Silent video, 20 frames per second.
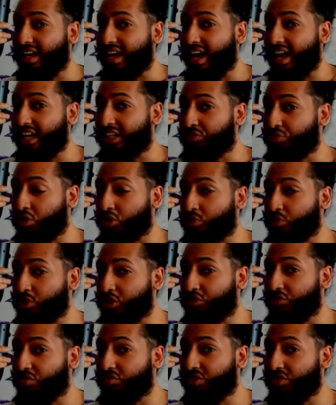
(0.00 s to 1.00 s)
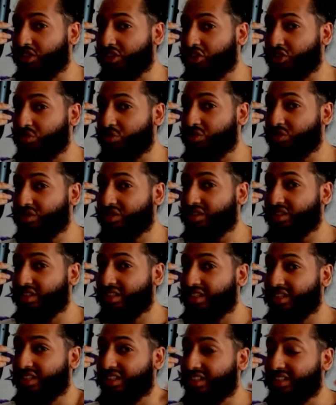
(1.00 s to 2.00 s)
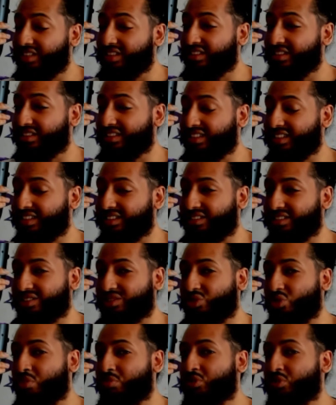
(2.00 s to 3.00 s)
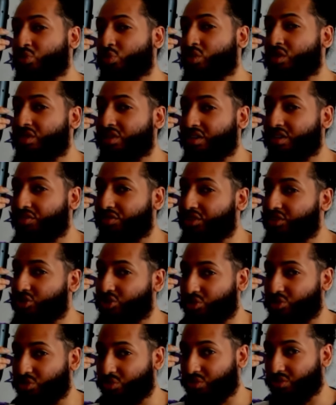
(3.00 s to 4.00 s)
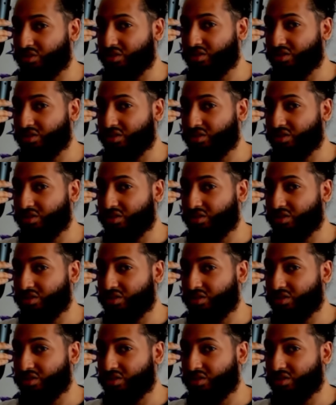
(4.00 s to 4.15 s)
X-Force reach 50 issues. Storm is worthy of this too.